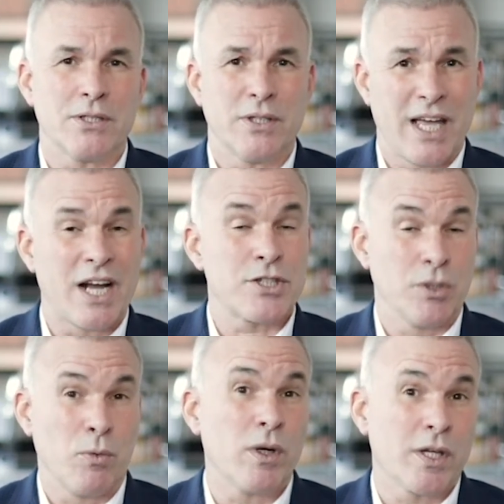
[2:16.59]
So they actually
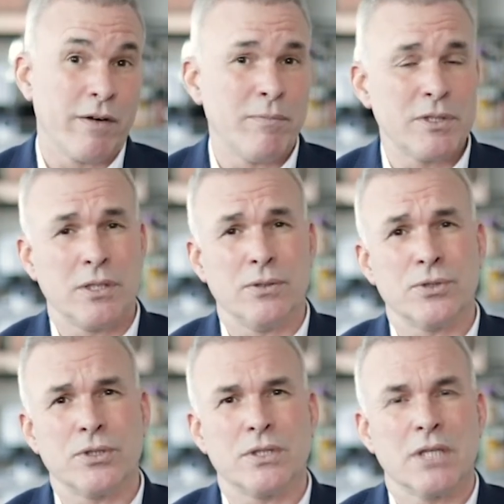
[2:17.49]
want government
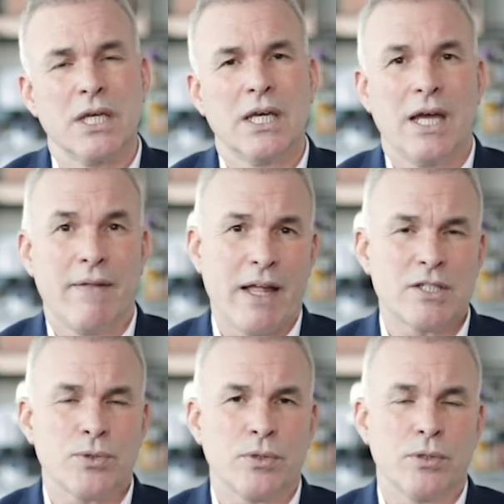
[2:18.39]
solutions, and
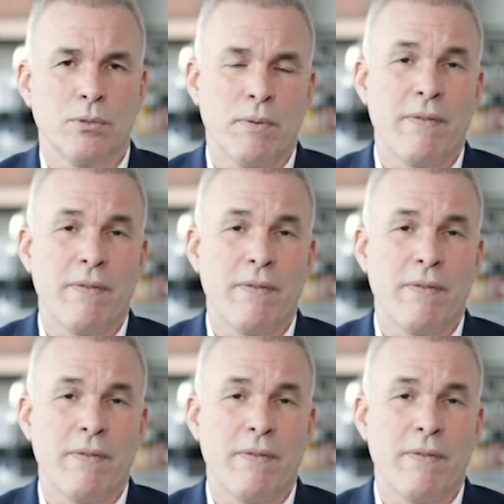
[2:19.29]
that's sort of new.